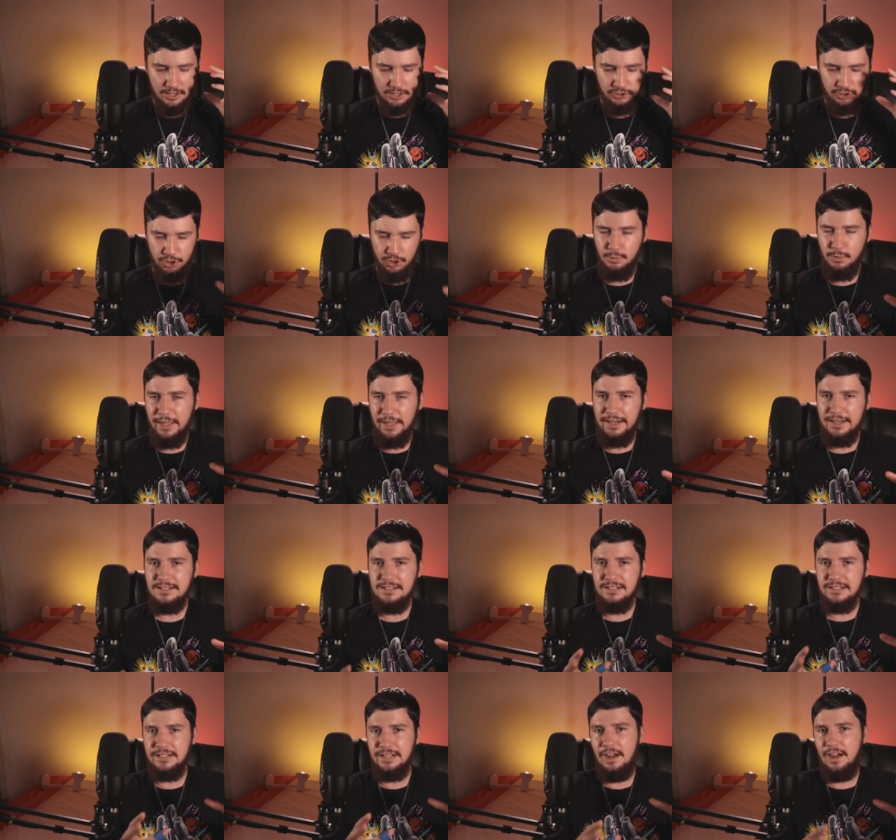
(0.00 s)
do
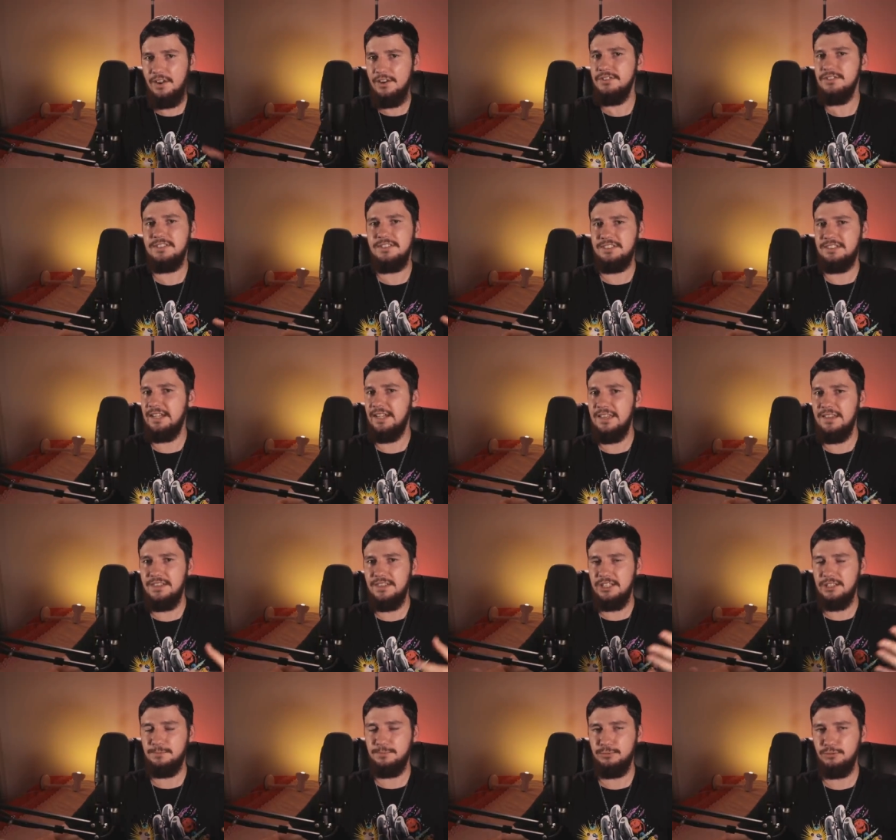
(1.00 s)
actually understand
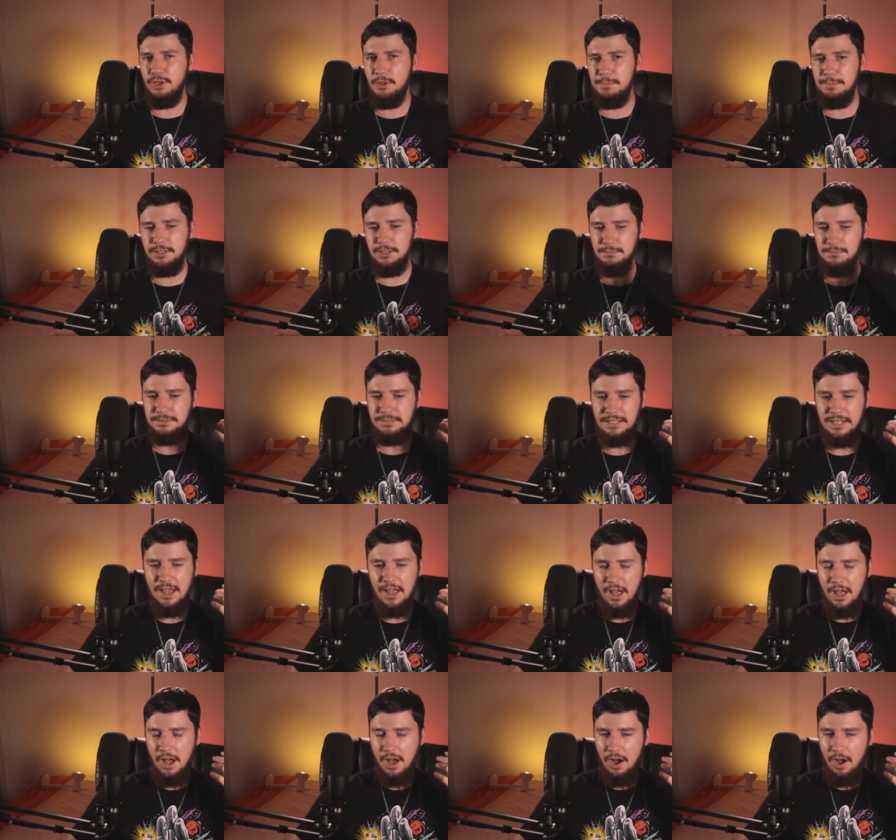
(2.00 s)
these problems,
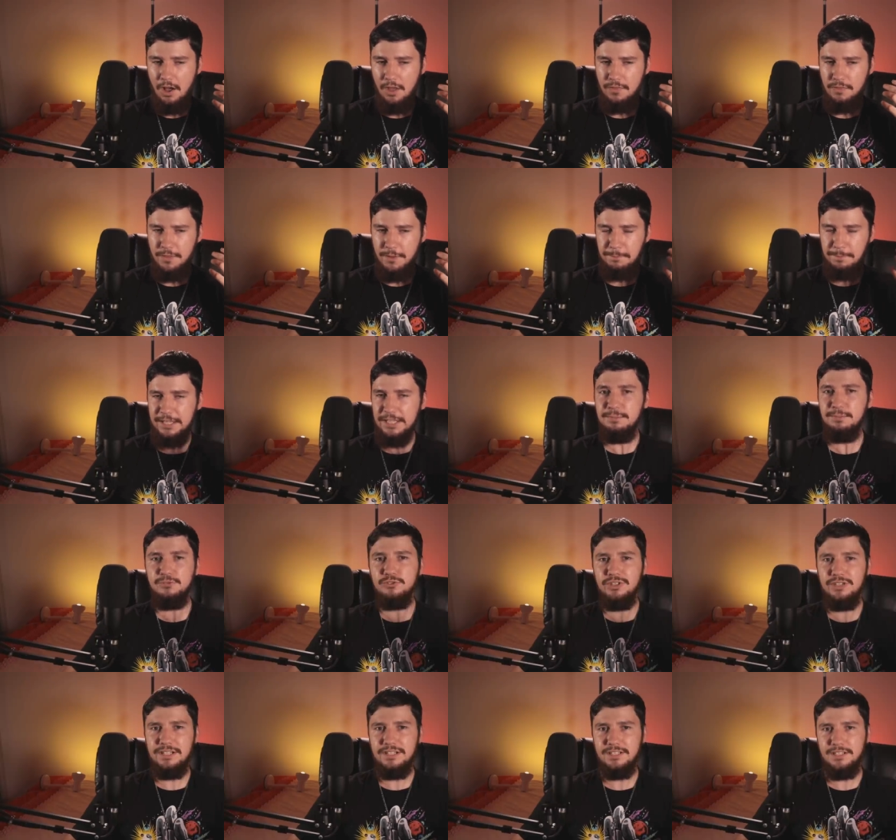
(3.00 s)
the people
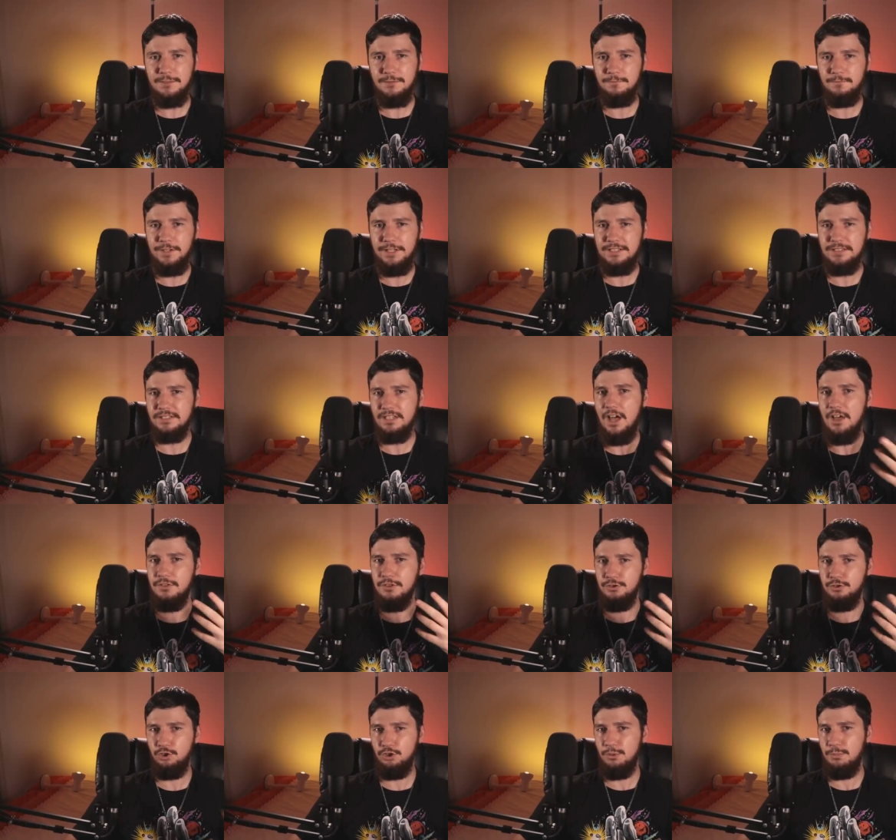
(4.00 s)
you need to convince are the
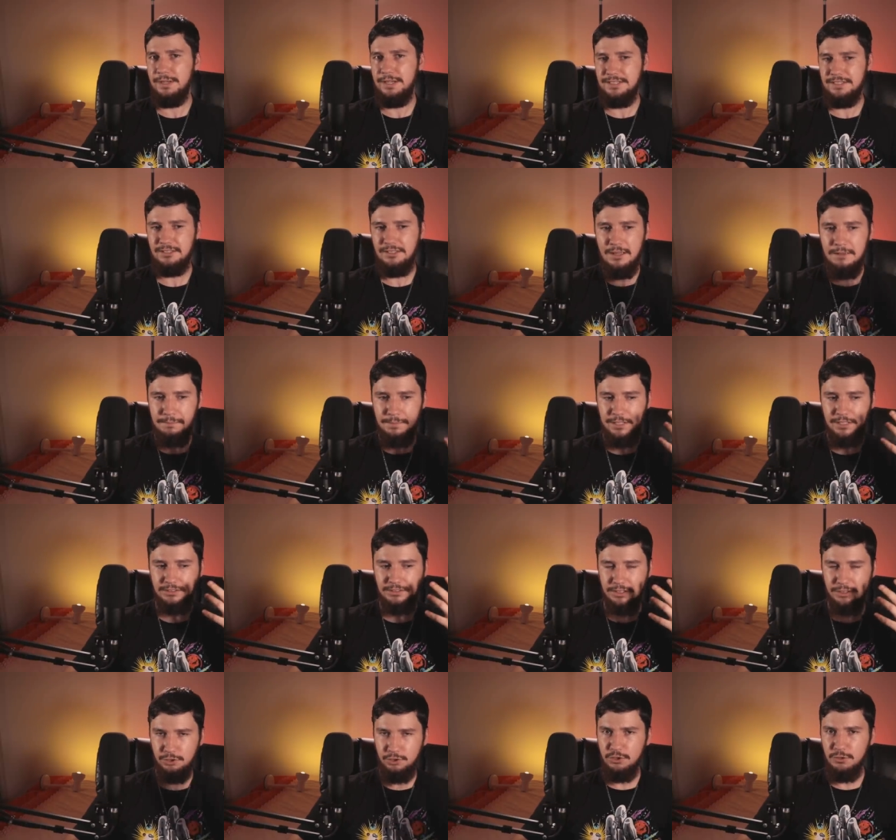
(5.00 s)
normies, because
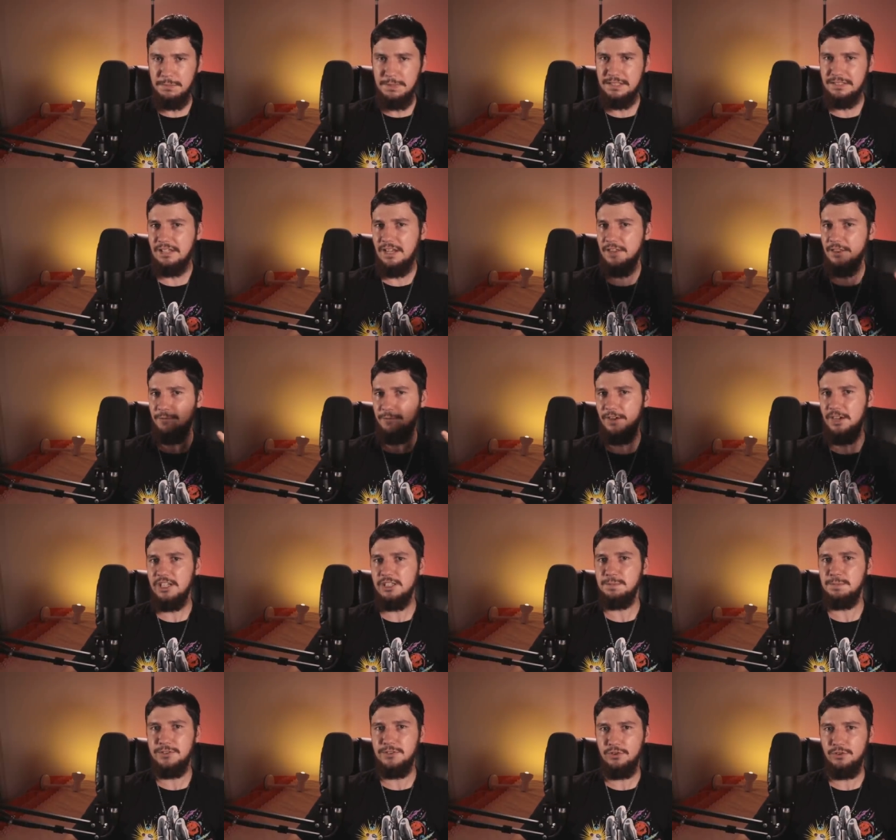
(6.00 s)
the normies are the
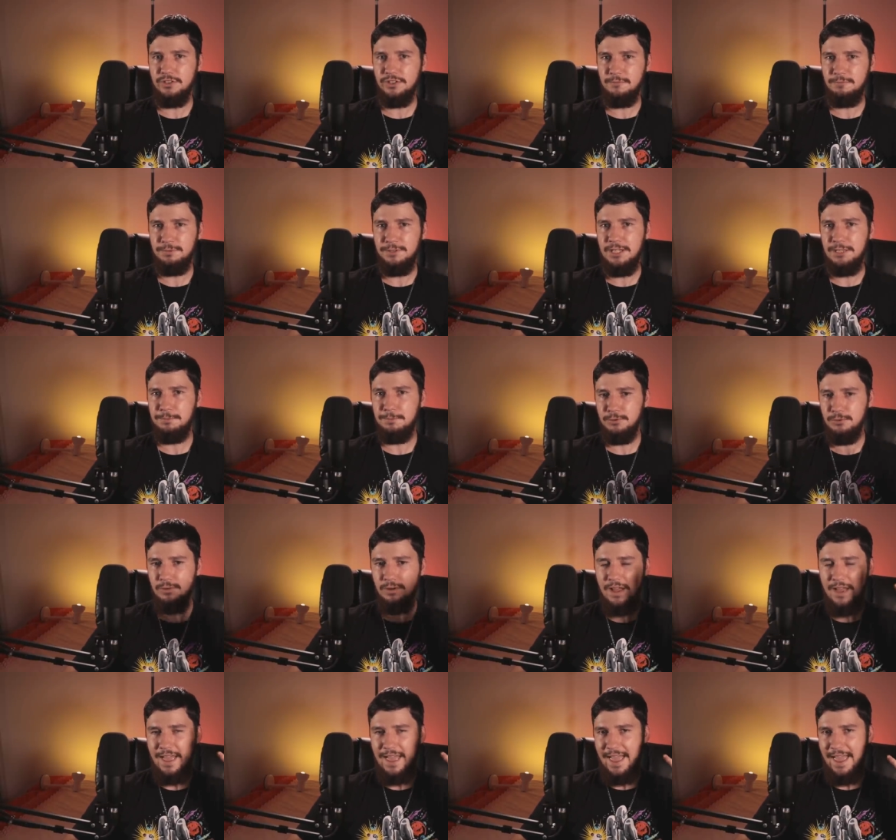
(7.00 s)
vast majority of people,
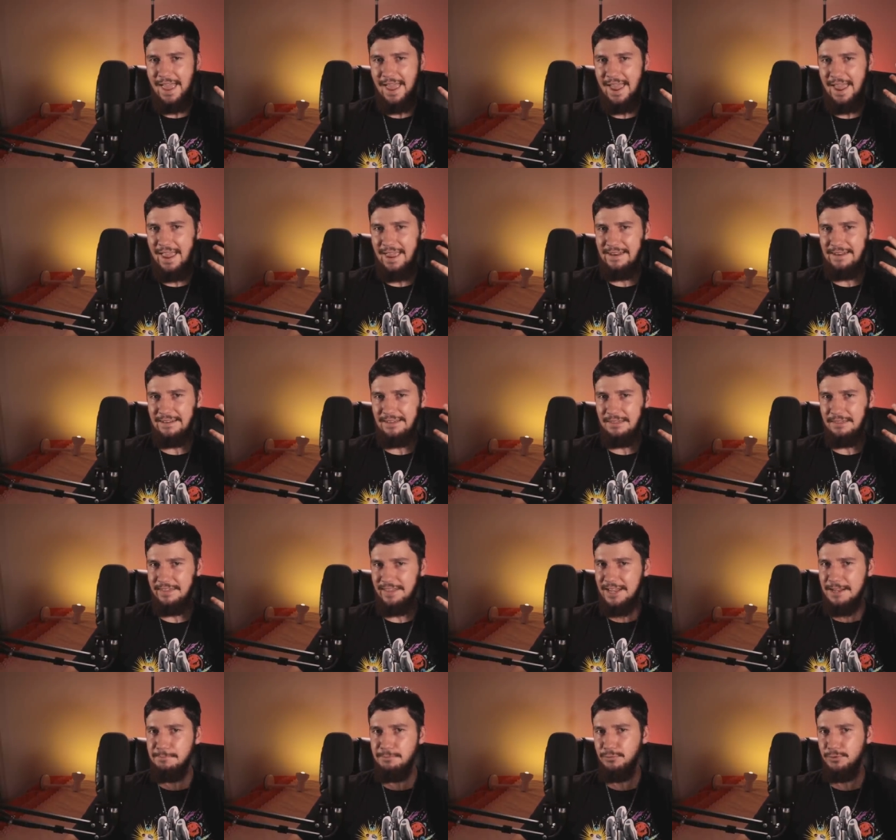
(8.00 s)
and
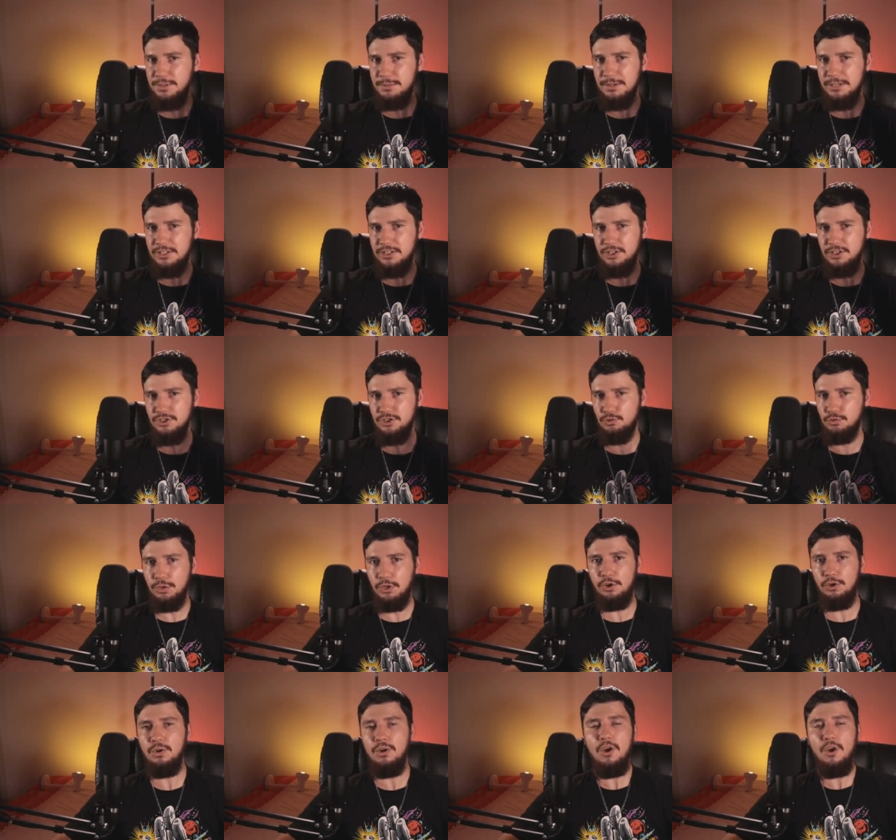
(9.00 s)
they pretty much
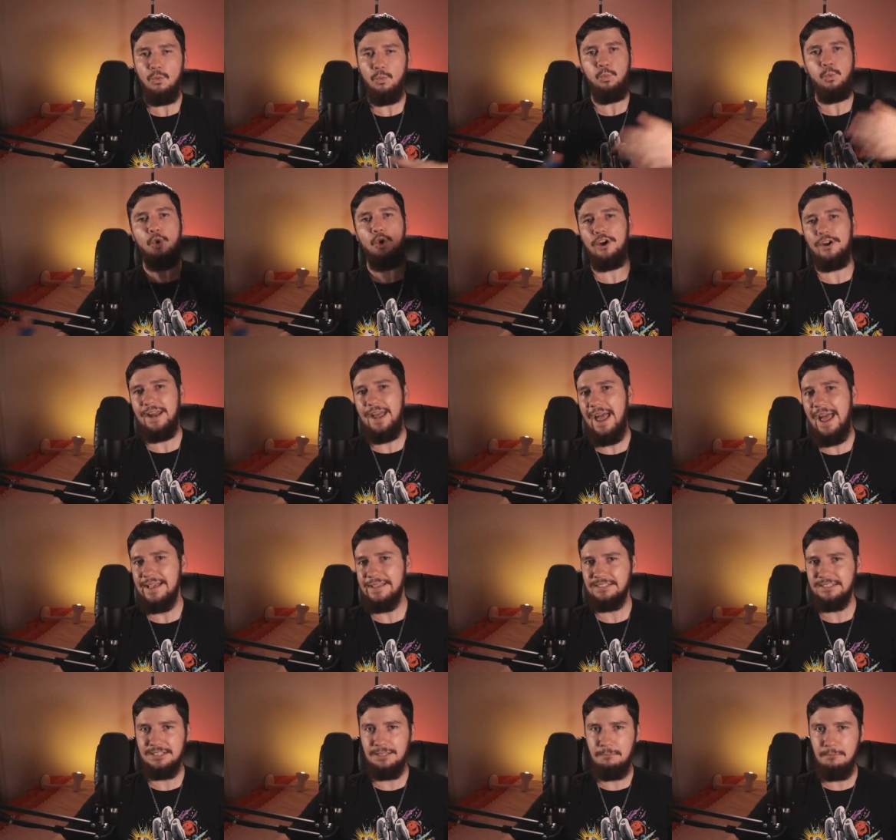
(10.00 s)
control what
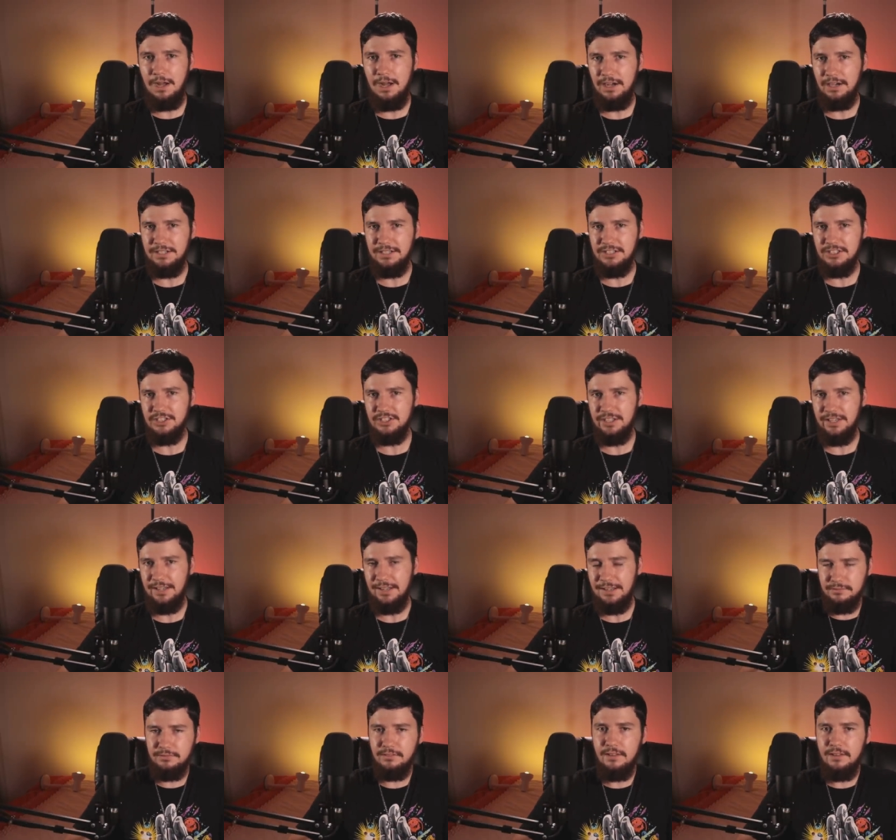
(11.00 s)
has the market share.